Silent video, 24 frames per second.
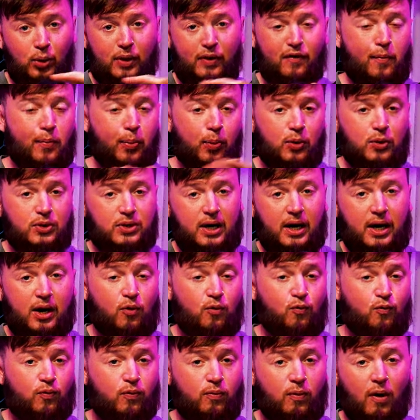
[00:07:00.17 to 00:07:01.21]
Liverpool's like
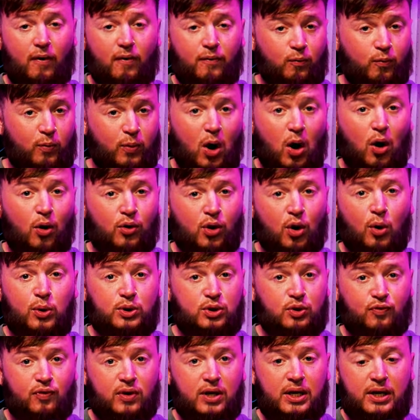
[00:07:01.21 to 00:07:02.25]
a we all know
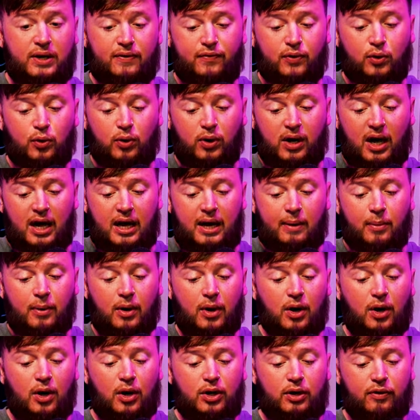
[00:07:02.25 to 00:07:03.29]
is a really difficult game.
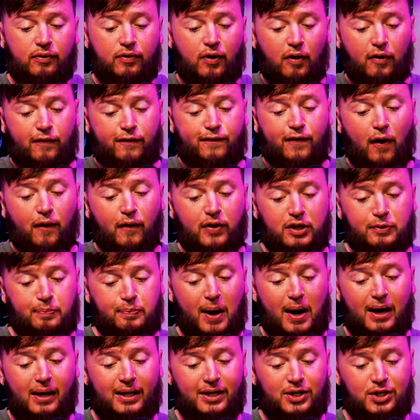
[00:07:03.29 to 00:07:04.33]
You've got Forest,
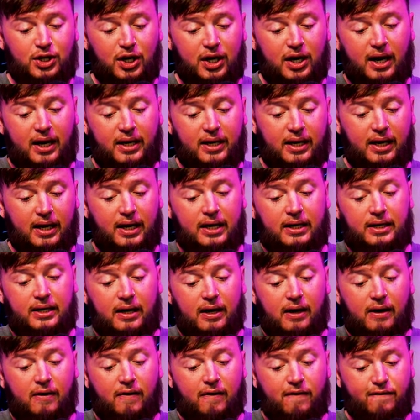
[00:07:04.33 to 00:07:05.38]
Palace, United,
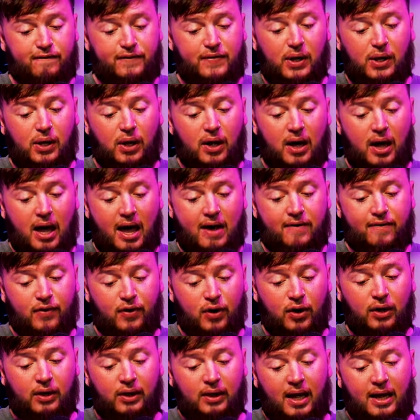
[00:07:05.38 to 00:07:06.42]
Villa,
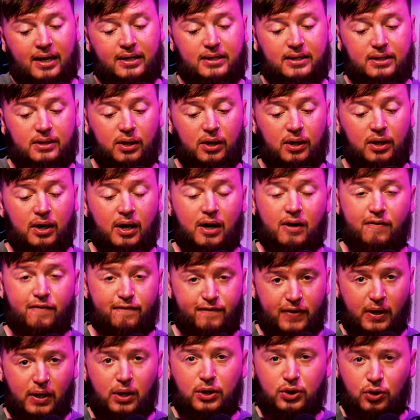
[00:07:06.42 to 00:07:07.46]
Everton, Leicester.
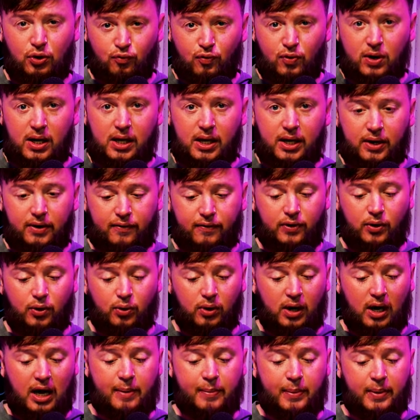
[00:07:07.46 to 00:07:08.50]
Villa's a really
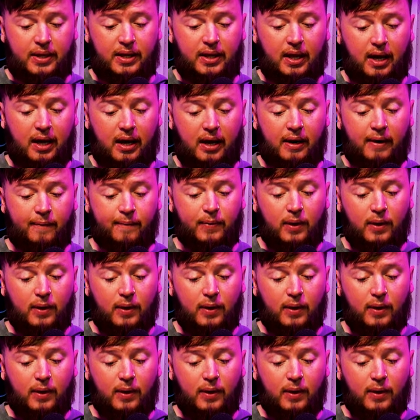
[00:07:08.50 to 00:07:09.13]
difficult game in there.